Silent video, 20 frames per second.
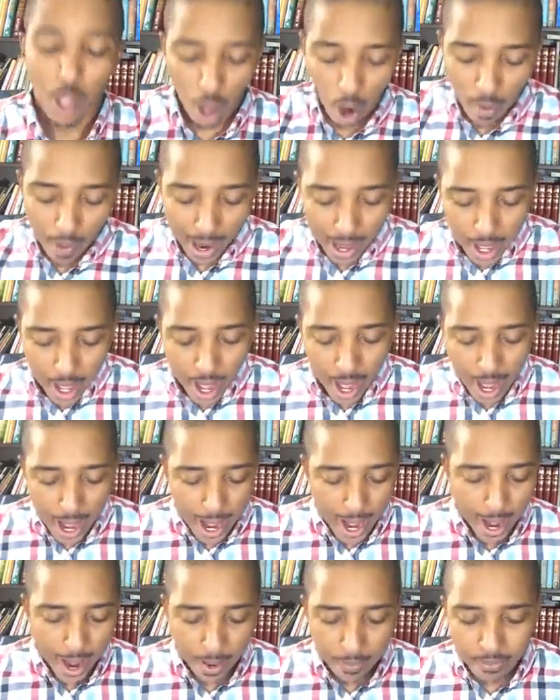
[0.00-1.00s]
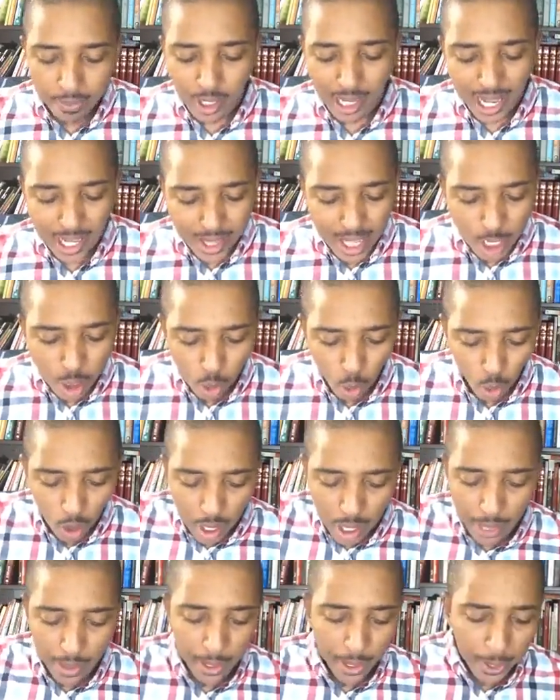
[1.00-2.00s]
All right. Um, so that, that's
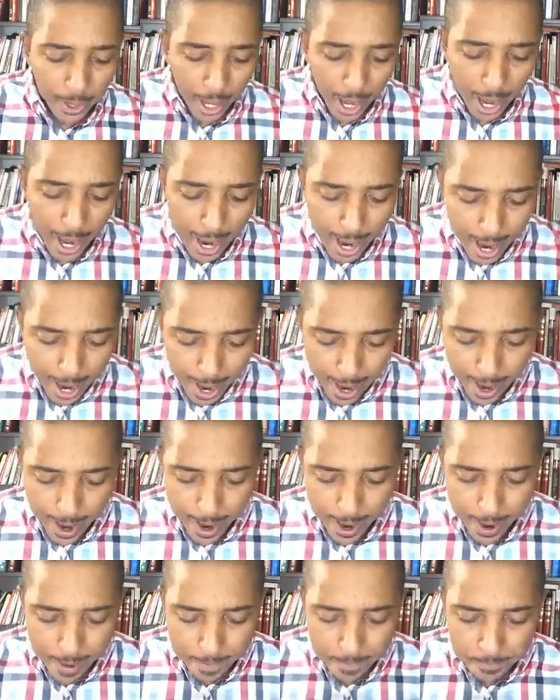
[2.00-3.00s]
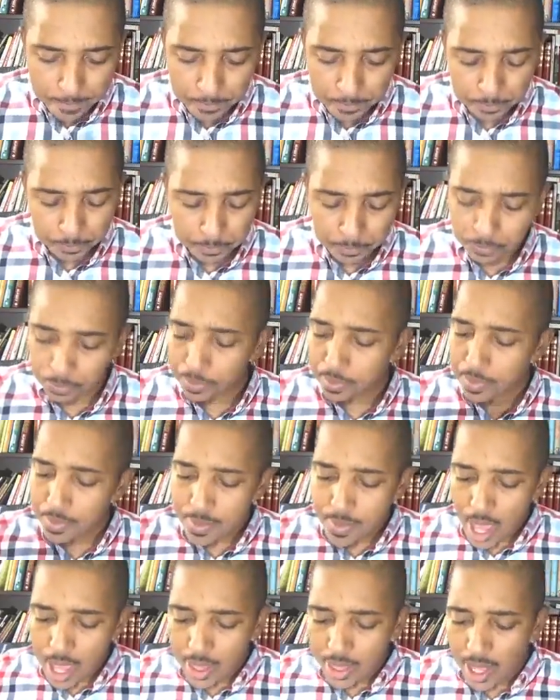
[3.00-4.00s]
one. Um,
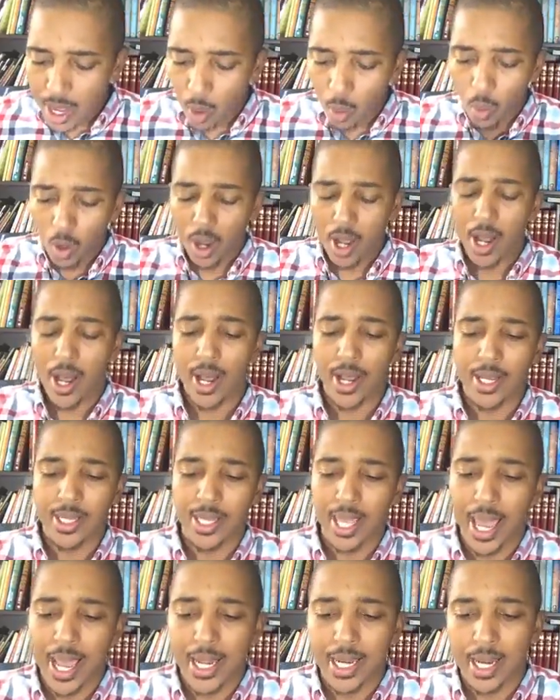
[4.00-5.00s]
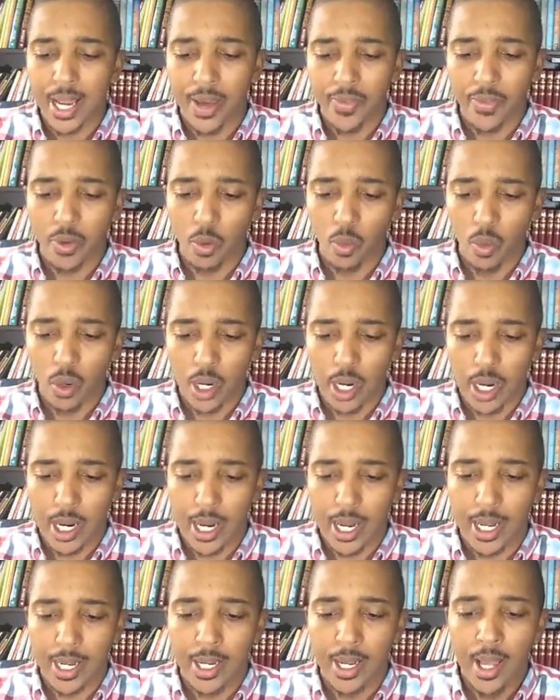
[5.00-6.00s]
there was another
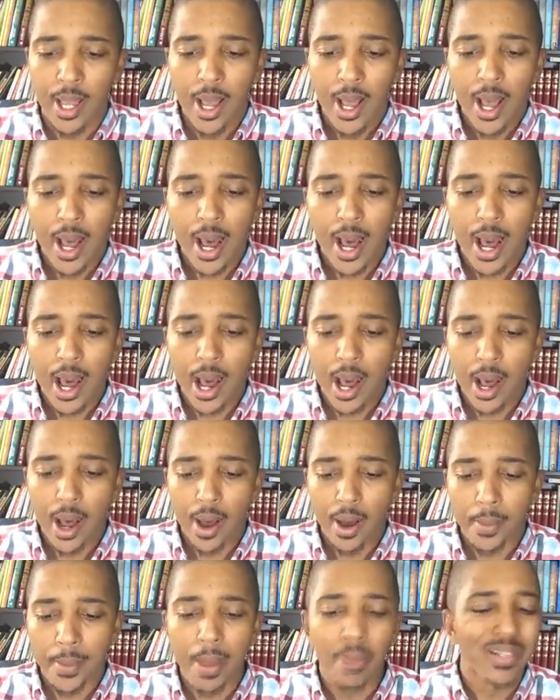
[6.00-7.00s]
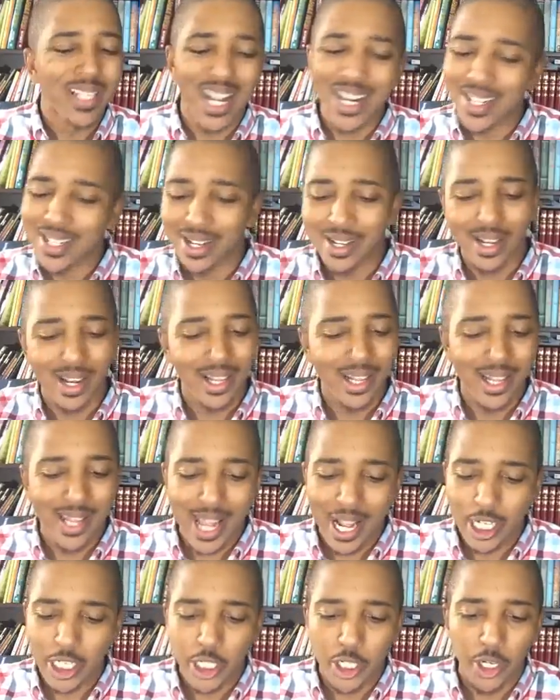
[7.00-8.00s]
one. Um, it was actually a, a
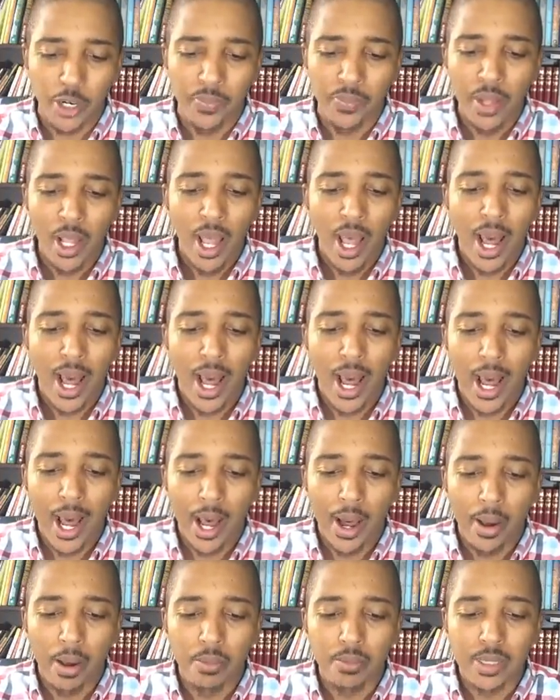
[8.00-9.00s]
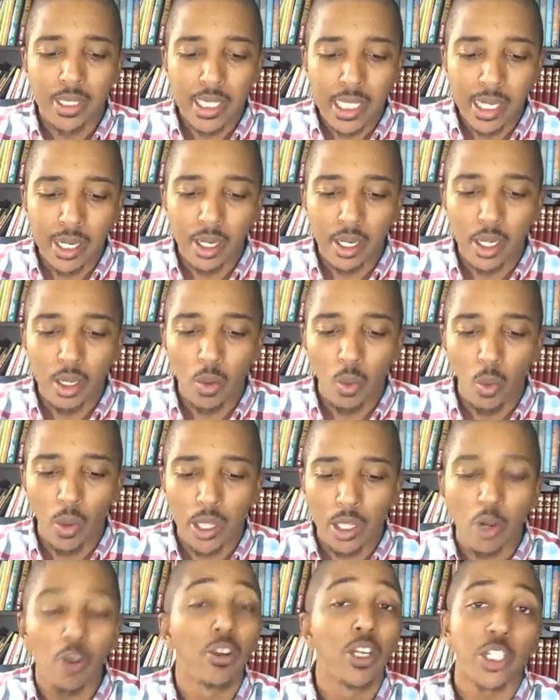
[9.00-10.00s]
lecture um, dealing
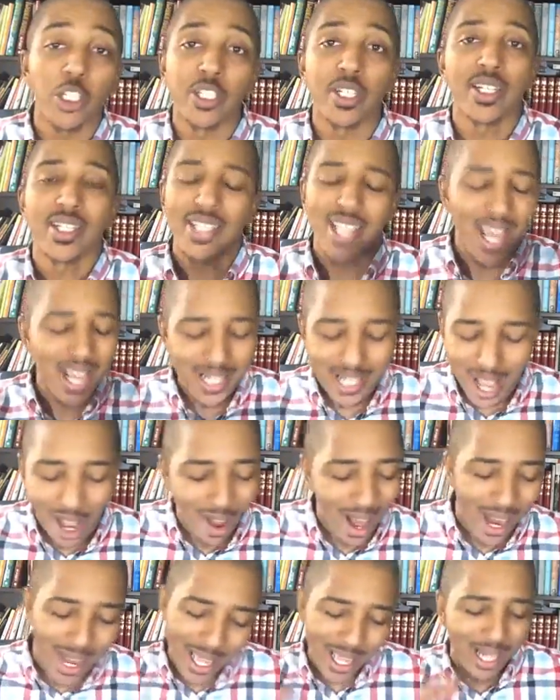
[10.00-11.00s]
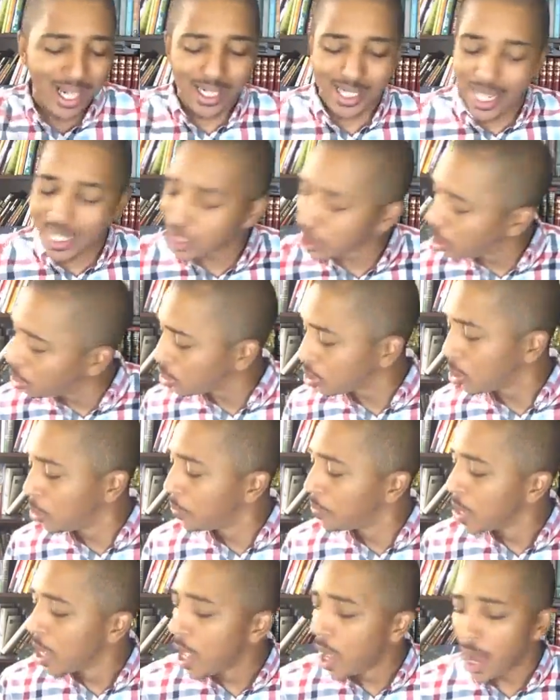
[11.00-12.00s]
with Christians and doubt. I didn't get a chance to go
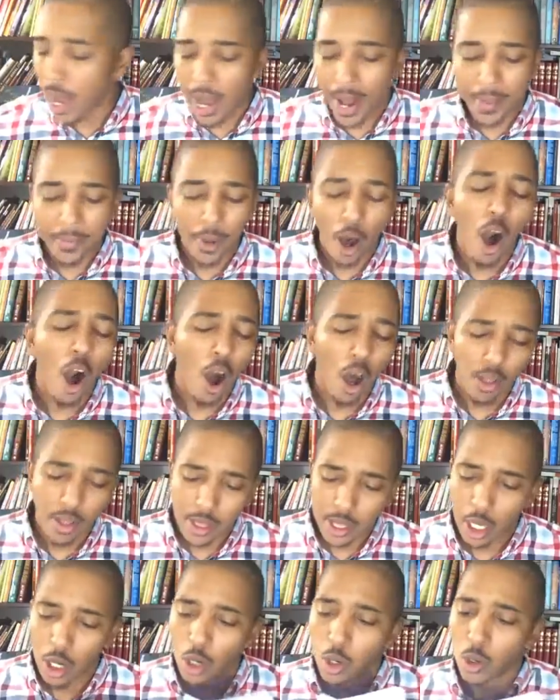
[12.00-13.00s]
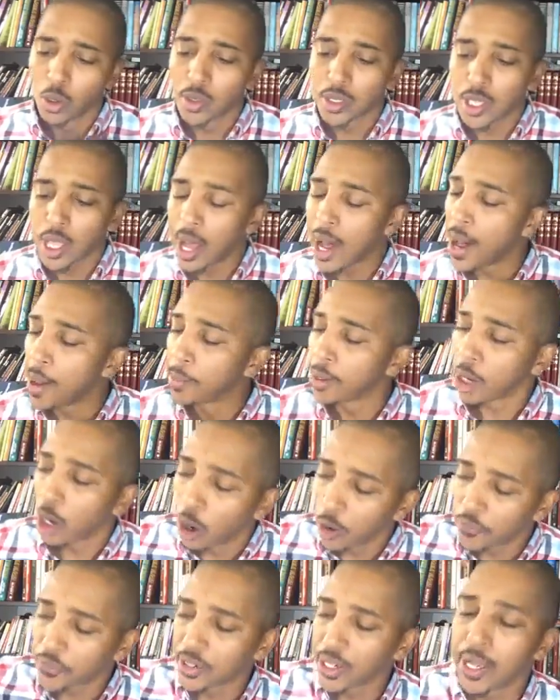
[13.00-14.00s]
through um, all of those, um, but
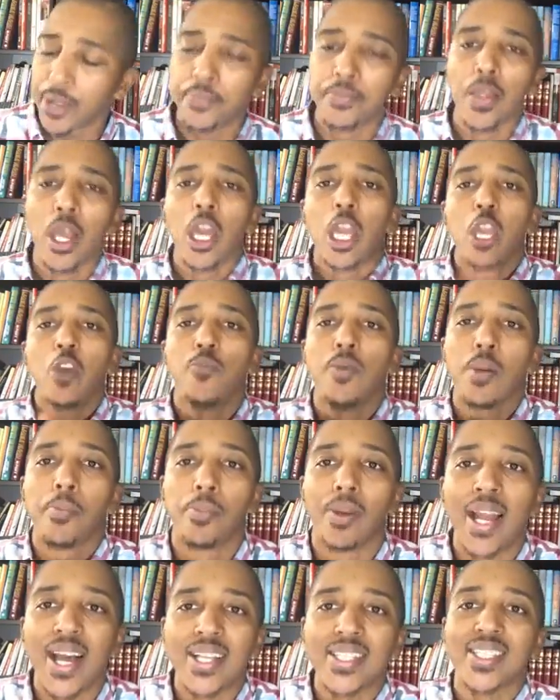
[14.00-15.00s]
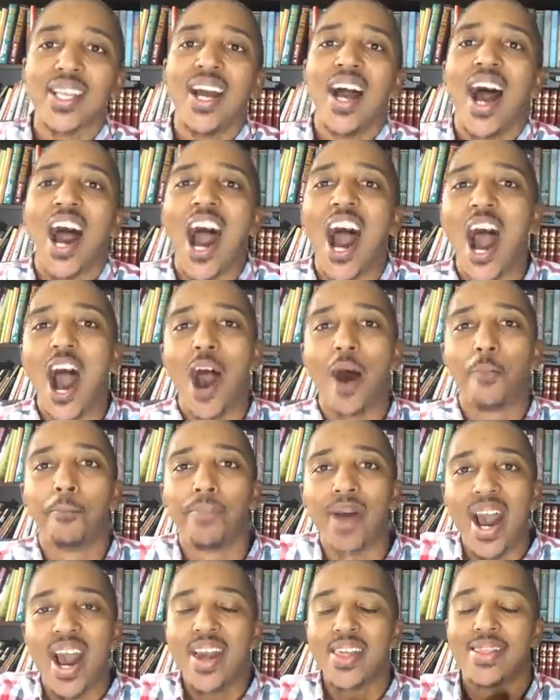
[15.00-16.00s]
hopefully you've been blessed um,
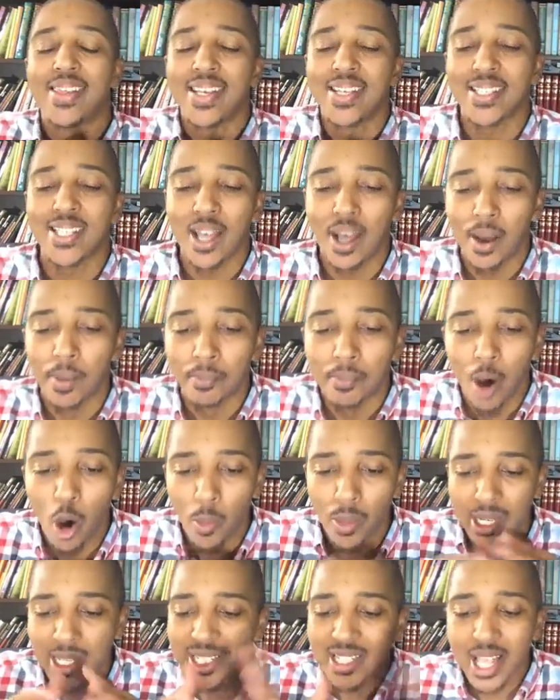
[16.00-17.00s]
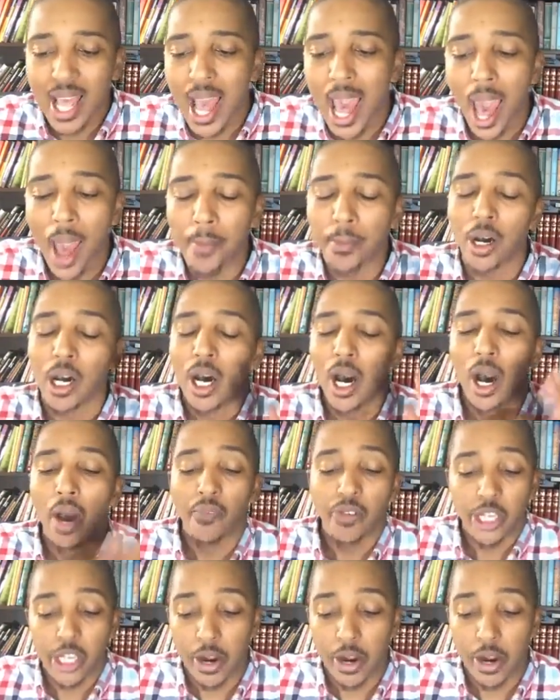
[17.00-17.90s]
by this uh, moment, this time of